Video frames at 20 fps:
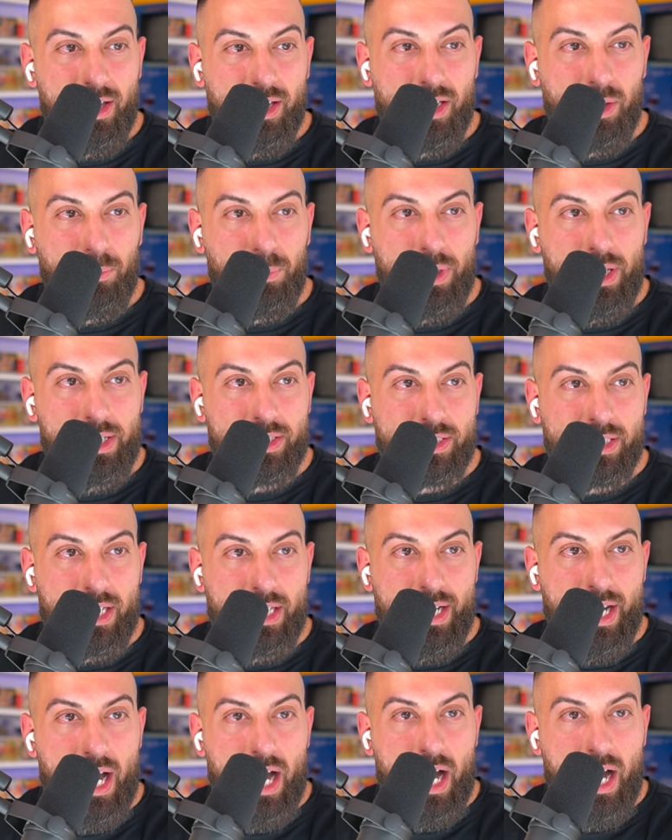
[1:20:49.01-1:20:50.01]
in a PSA
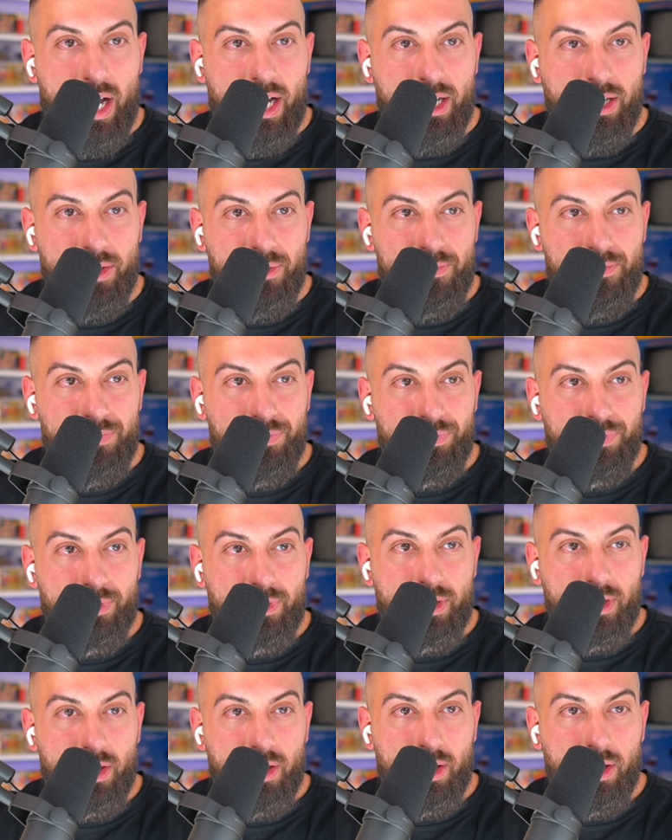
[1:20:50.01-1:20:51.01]
9,
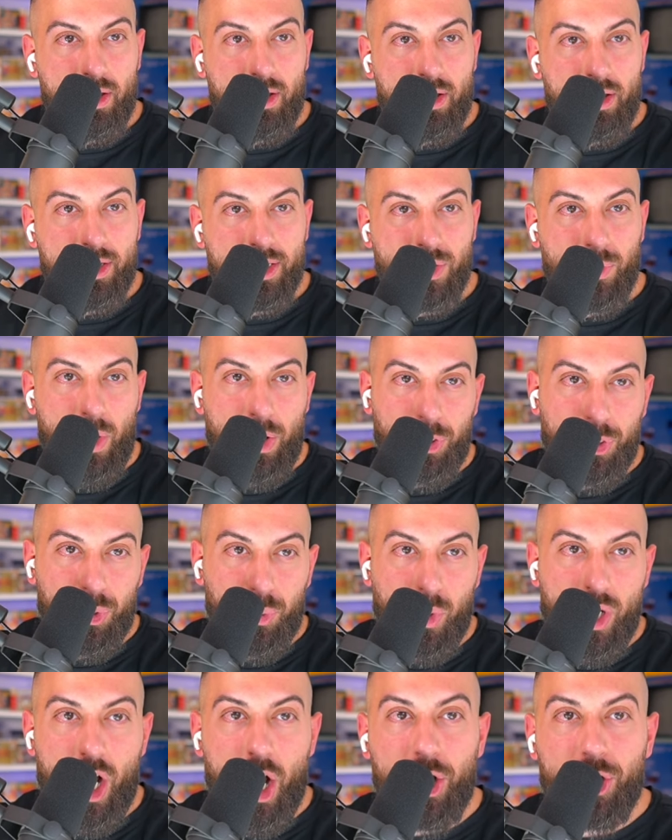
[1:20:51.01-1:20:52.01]
it's around
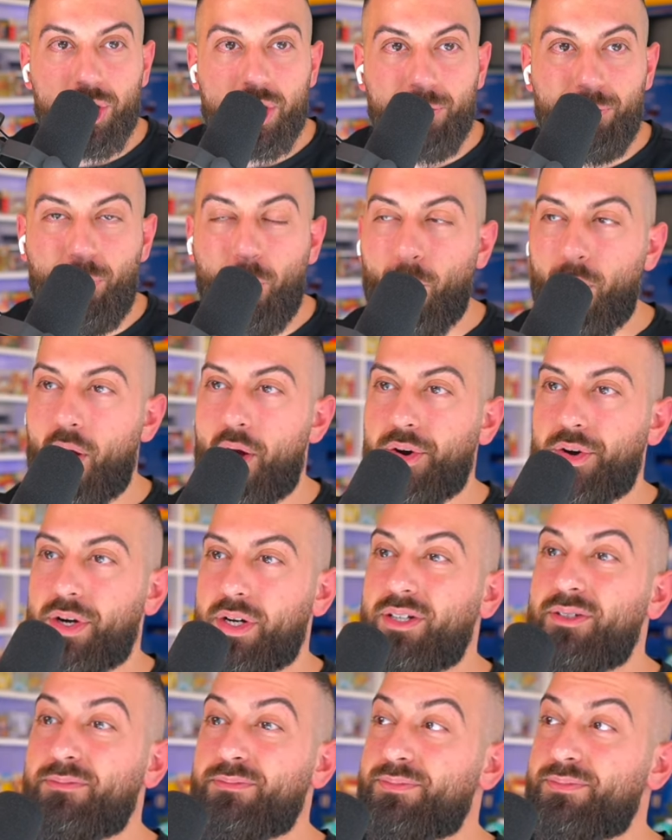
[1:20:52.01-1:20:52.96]
300 to 400.